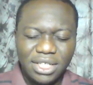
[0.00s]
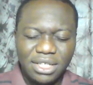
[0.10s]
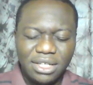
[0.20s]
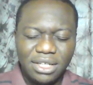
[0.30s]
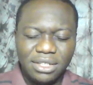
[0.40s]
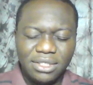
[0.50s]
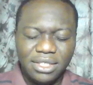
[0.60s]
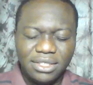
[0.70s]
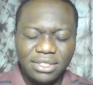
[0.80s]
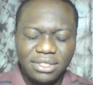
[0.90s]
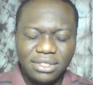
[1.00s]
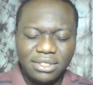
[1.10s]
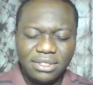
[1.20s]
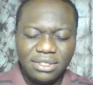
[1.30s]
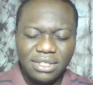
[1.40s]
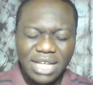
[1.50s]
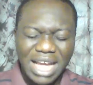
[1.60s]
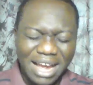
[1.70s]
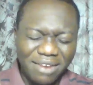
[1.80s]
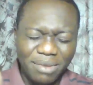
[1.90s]
illness. I
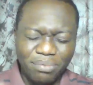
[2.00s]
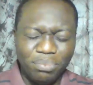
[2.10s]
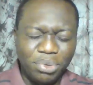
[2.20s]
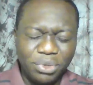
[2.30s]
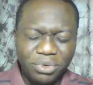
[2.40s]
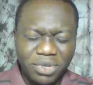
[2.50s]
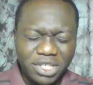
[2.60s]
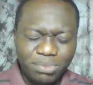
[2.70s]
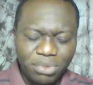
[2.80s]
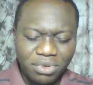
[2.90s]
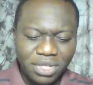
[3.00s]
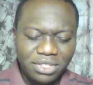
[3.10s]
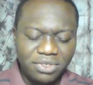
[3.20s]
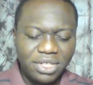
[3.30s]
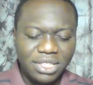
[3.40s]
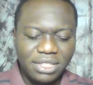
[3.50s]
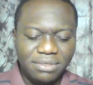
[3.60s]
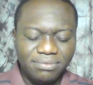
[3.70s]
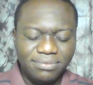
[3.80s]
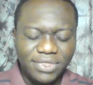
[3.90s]
rebuke respiratory
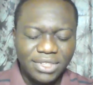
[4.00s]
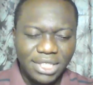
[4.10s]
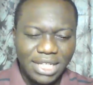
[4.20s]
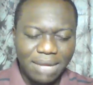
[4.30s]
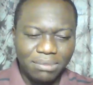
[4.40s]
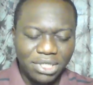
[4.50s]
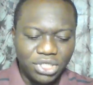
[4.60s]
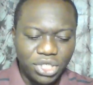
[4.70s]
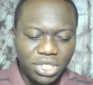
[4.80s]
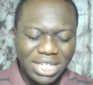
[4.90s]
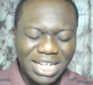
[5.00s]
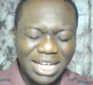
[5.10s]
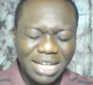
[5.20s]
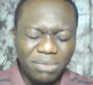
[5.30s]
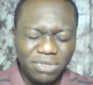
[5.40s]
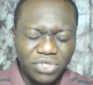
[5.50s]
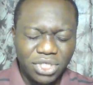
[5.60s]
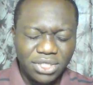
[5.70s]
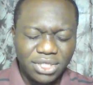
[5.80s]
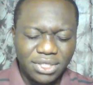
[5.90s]
damage. In the name of
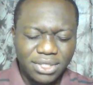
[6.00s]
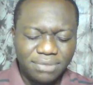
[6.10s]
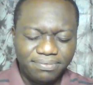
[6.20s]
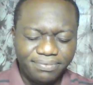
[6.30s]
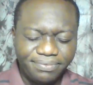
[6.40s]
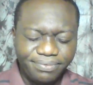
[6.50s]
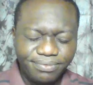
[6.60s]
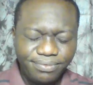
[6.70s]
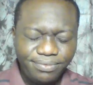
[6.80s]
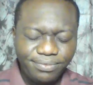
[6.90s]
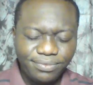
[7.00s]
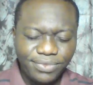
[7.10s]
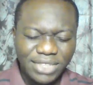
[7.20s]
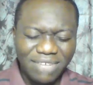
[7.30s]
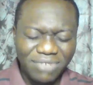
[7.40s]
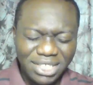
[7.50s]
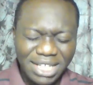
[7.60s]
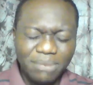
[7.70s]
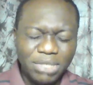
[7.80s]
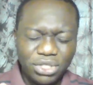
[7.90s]
Jesus, every
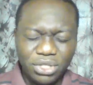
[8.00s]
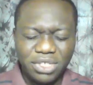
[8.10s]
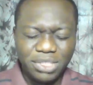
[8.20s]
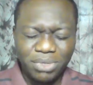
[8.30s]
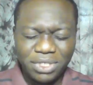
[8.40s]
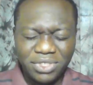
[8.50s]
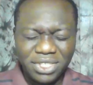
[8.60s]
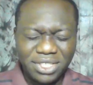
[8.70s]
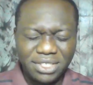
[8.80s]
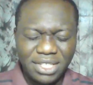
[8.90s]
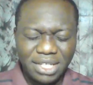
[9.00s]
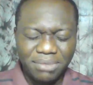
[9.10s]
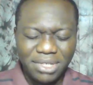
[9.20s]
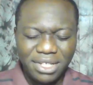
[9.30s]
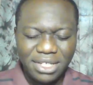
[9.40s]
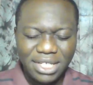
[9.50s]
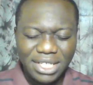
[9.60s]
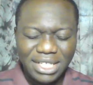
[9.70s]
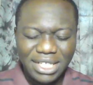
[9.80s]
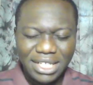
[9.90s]
damage to your respiratory system
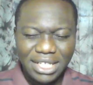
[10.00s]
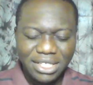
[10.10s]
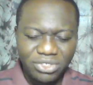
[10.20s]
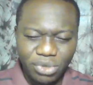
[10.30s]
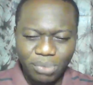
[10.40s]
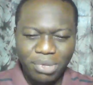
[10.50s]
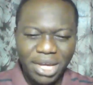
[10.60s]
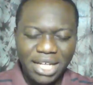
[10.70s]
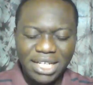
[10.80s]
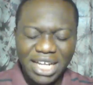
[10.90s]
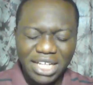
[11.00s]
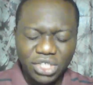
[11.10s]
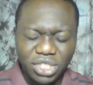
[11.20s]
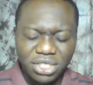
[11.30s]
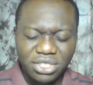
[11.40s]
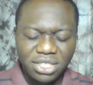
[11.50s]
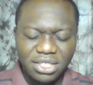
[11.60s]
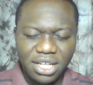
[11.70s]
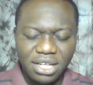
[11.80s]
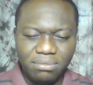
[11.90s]
is repaired now in Jesus'
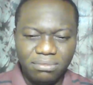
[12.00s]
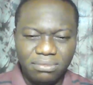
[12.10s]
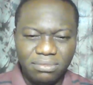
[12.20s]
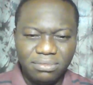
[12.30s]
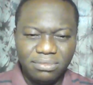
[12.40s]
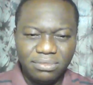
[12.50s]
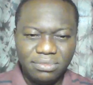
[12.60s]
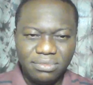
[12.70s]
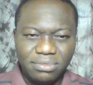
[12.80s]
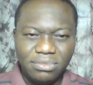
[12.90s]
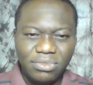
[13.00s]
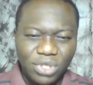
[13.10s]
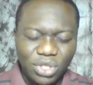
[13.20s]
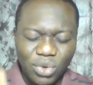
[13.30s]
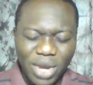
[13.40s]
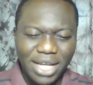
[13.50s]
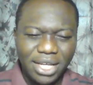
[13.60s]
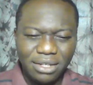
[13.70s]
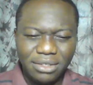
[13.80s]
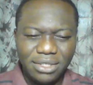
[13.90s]
name. You are
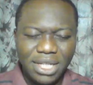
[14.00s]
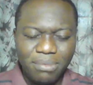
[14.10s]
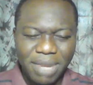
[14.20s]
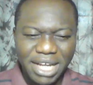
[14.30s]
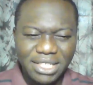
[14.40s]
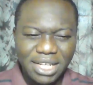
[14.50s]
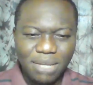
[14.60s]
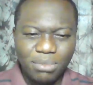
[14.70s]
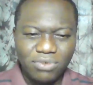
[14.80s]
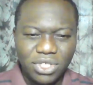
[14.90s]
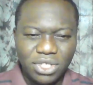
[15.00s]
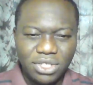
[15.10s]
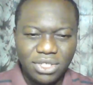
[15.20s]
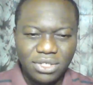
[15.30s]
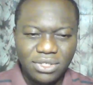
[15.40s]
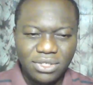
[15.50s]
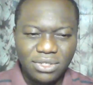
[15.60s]
healed in the mighty name of Jesus.